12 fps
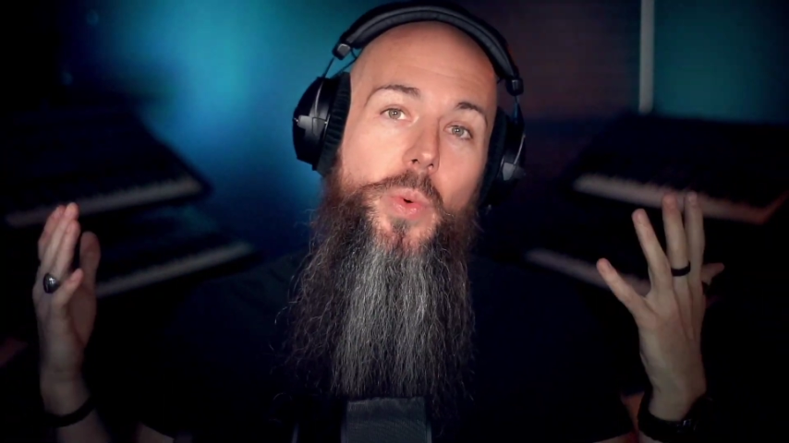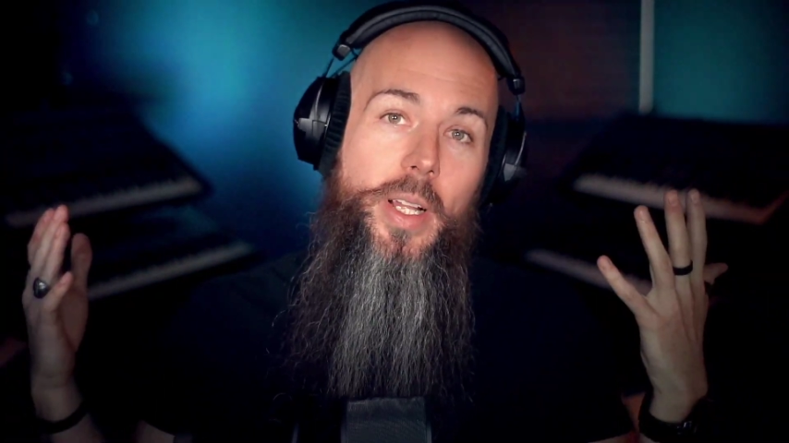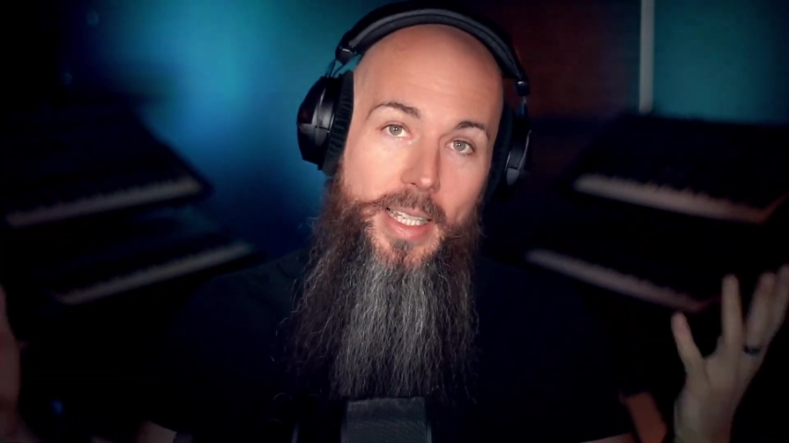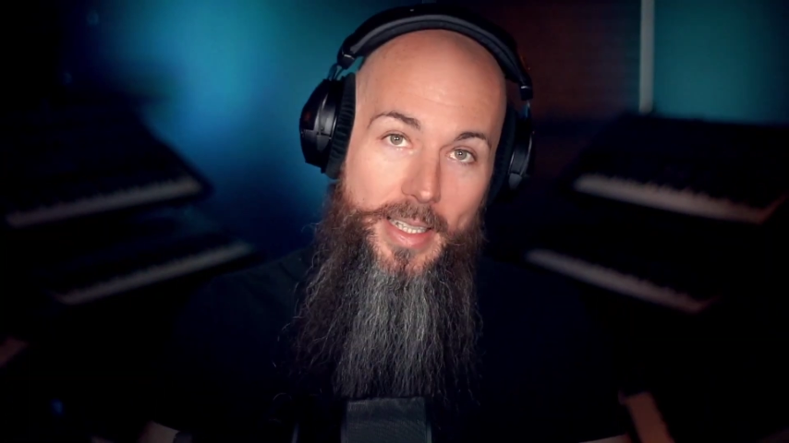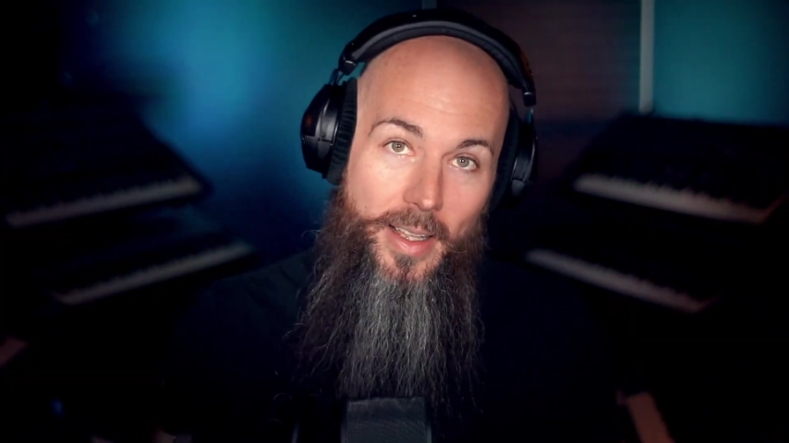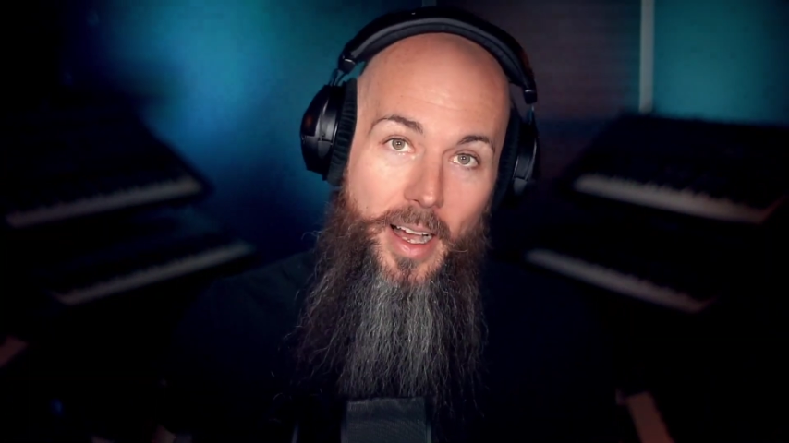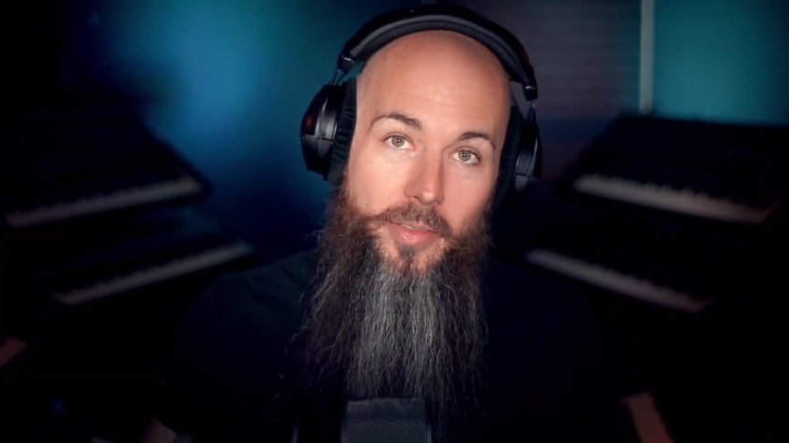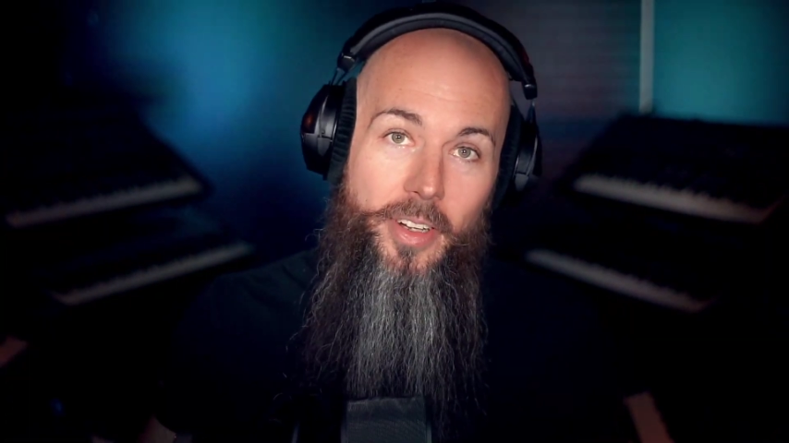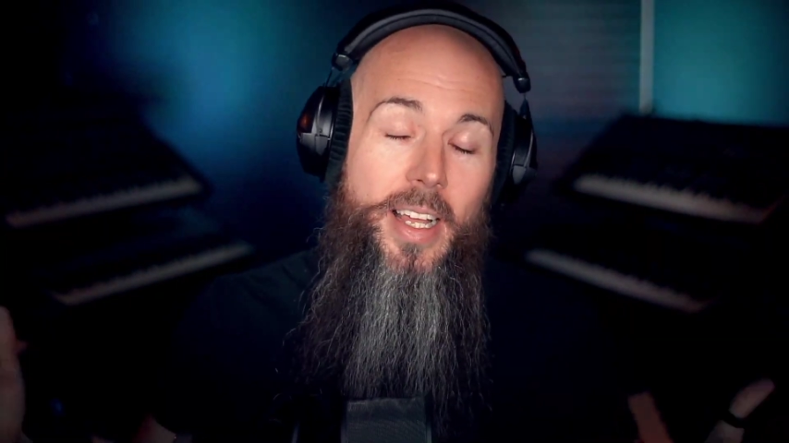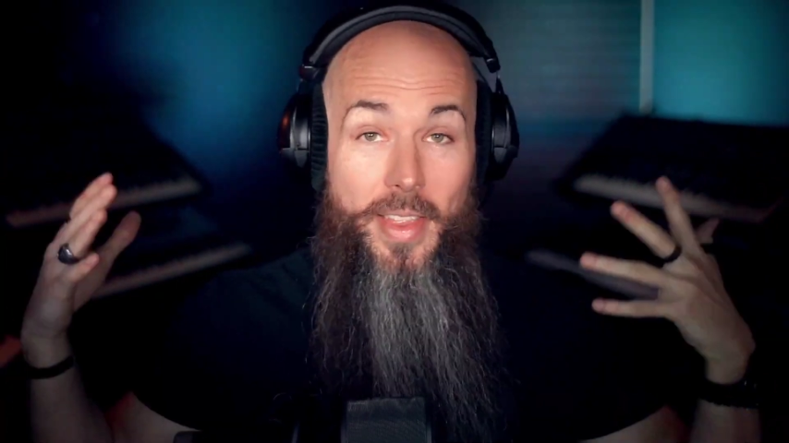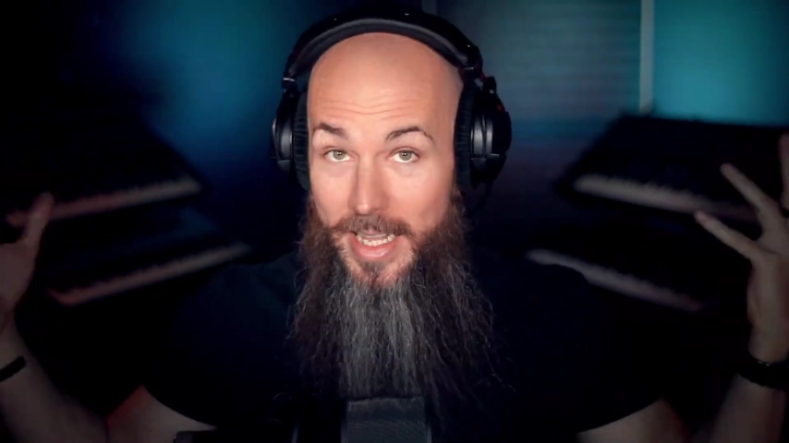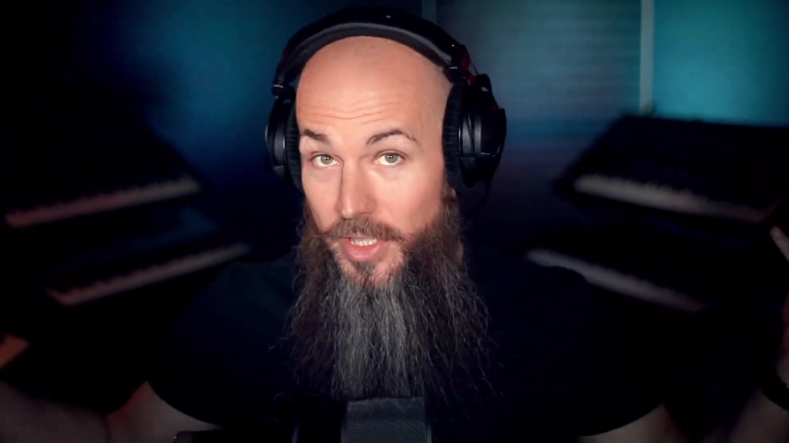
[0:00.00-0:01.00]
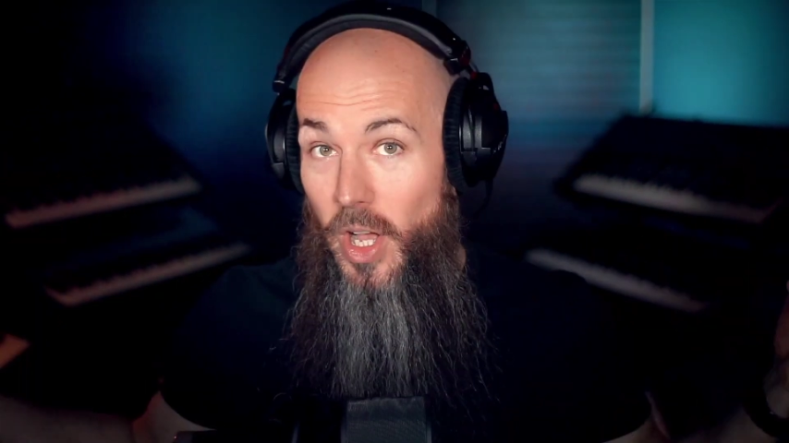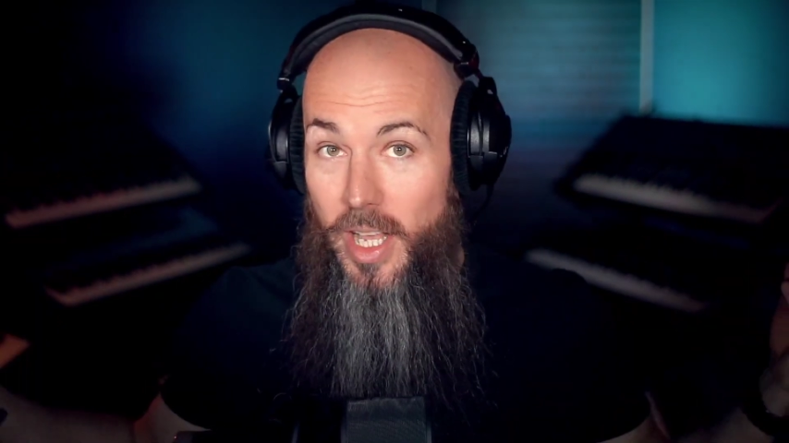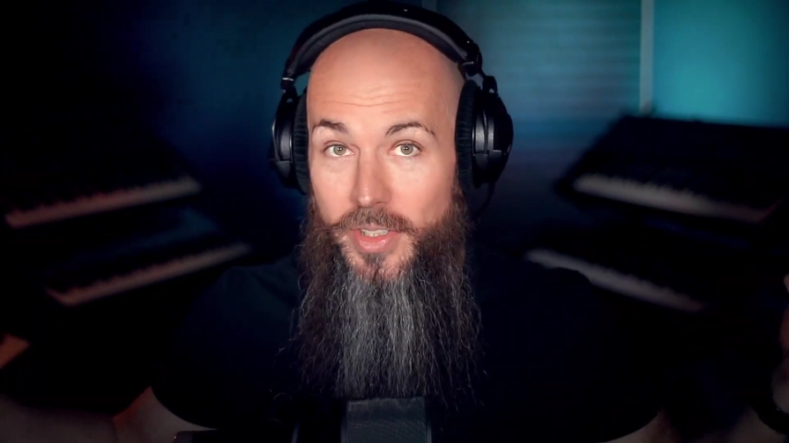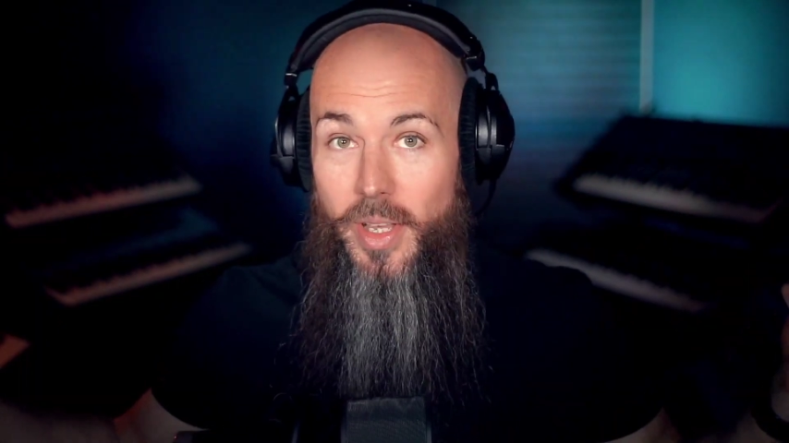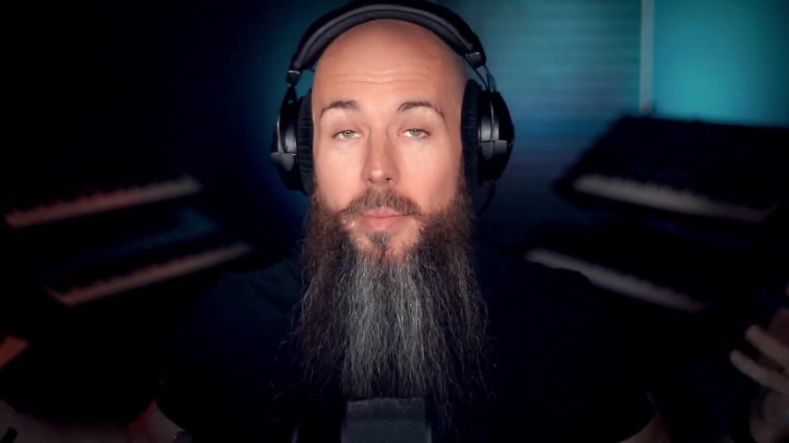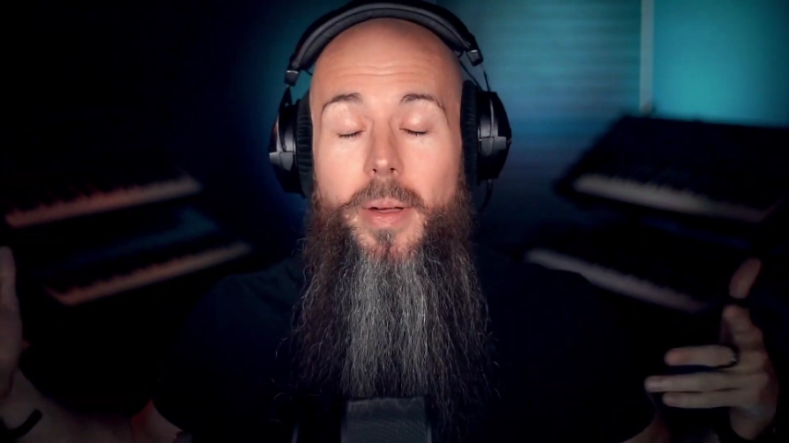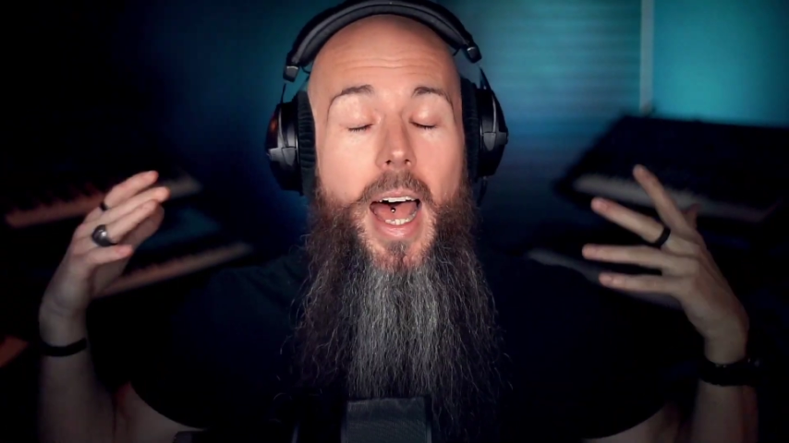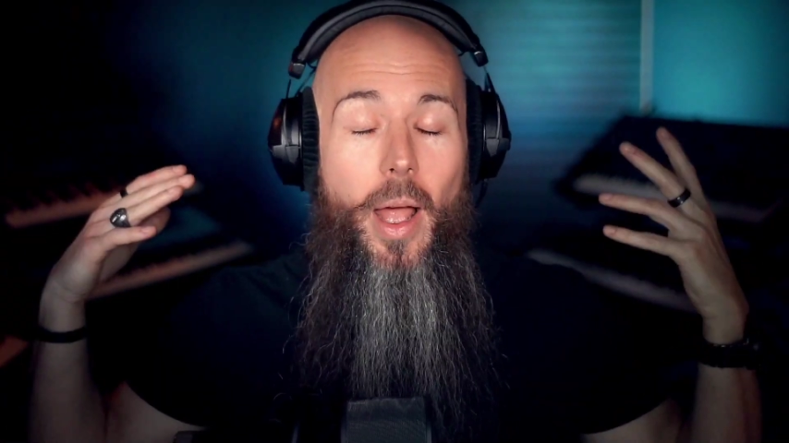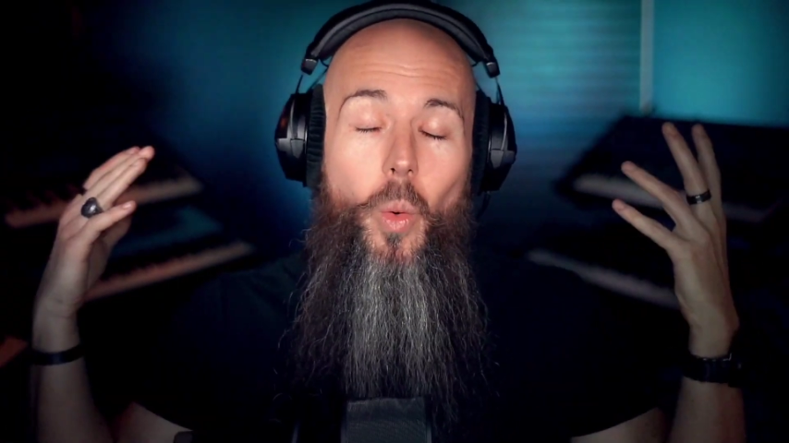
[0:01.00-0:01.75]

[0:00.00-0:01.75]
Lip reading: you really love, that's awesome.